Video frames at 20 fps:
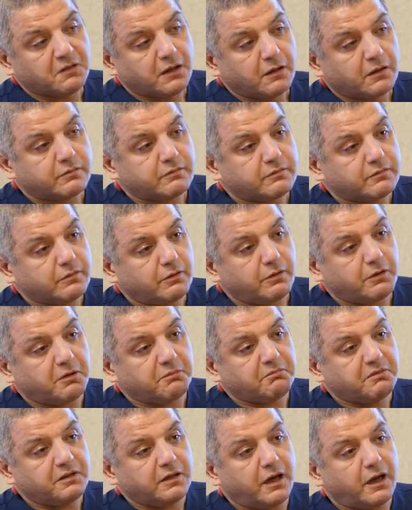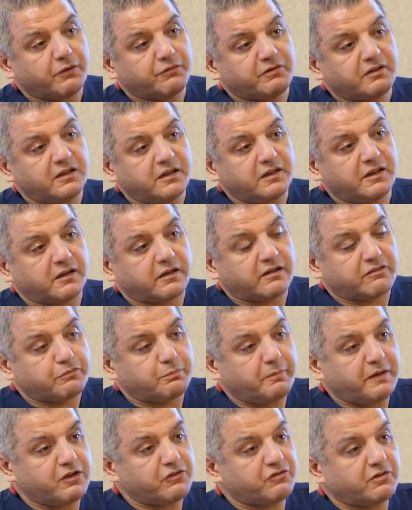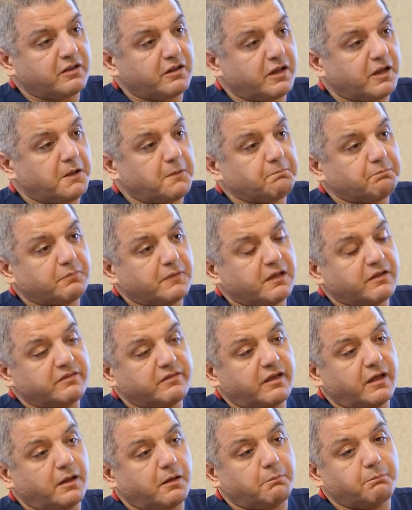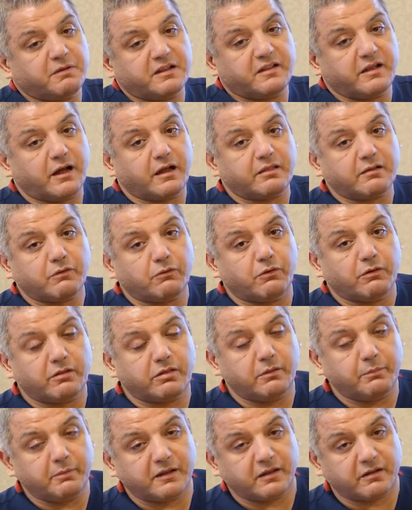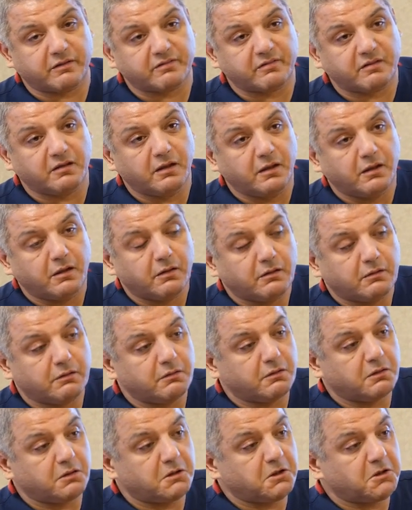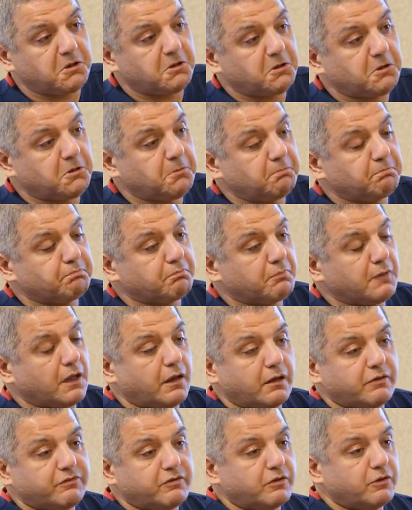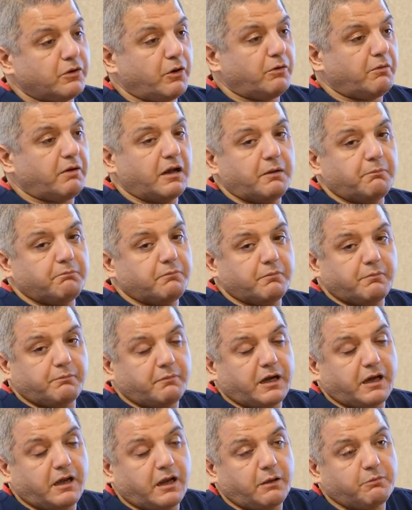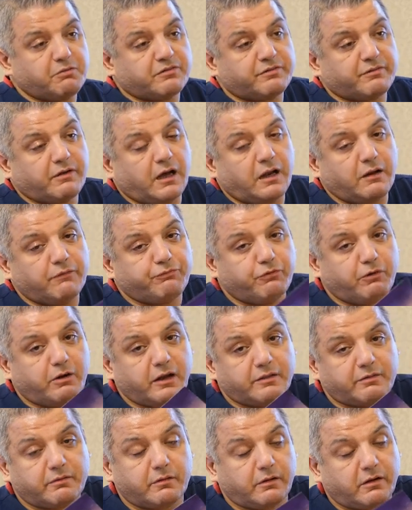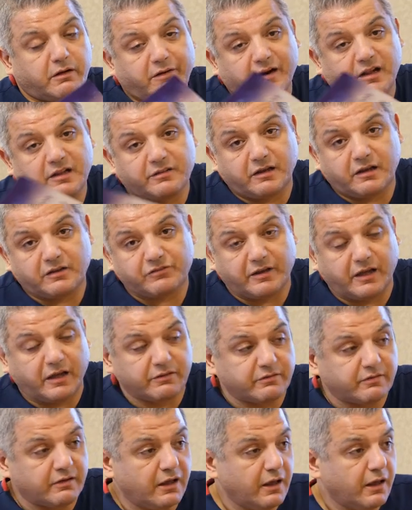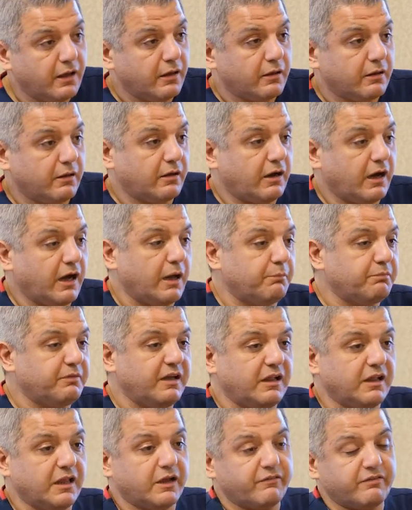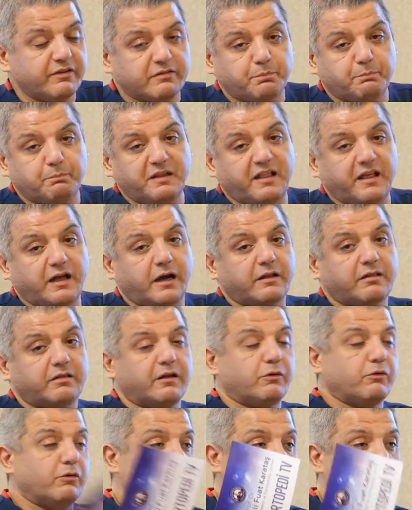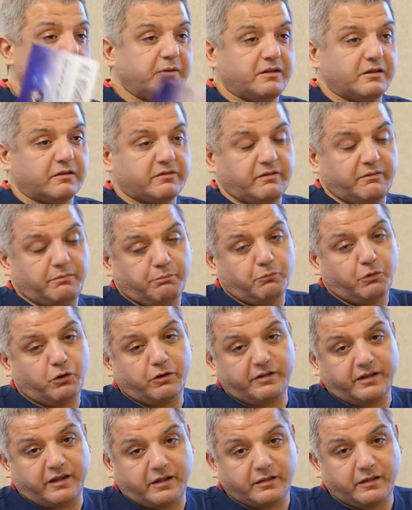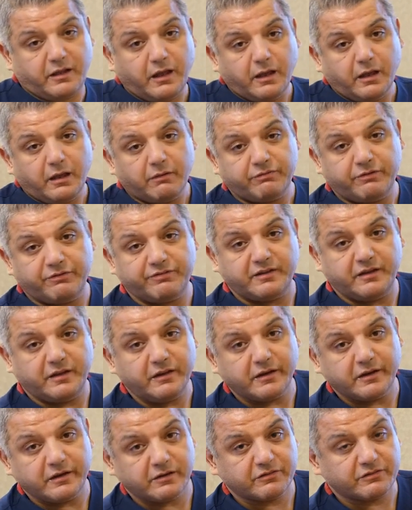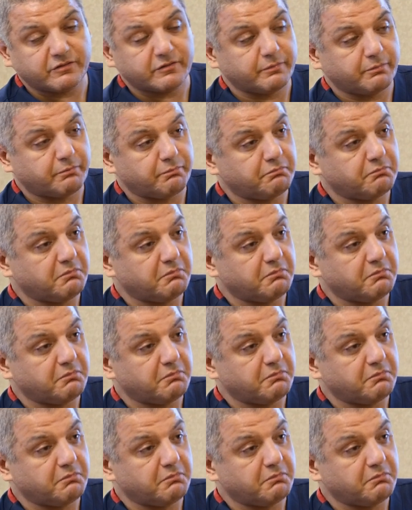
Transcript: So in our clinic, especially as a pediatric orthopedics, as you know, my name is Fuat Karataş, and I am dealing with pediatric orthopedics more than 15 years.